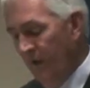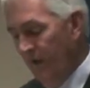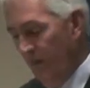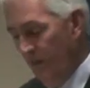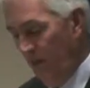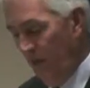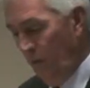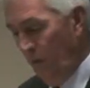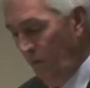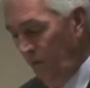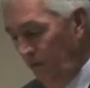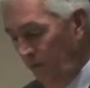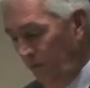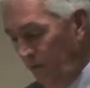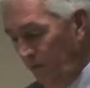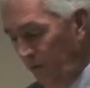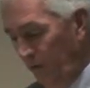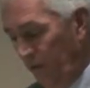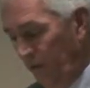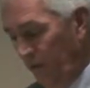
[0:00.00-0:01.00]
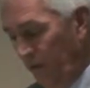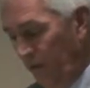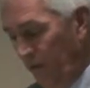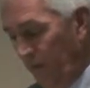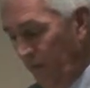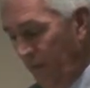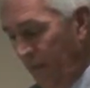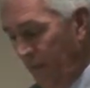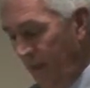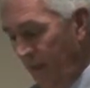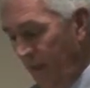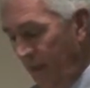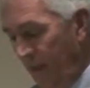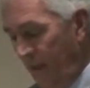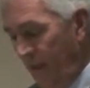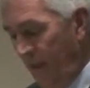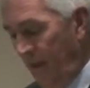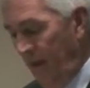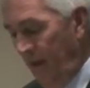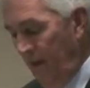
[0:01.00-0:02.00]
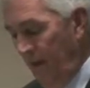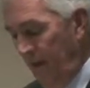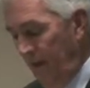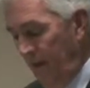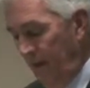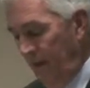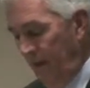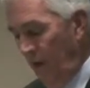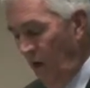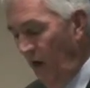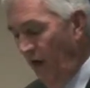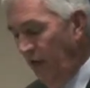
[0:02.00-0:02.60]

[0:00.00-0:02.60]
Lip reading: they will deliver. Now,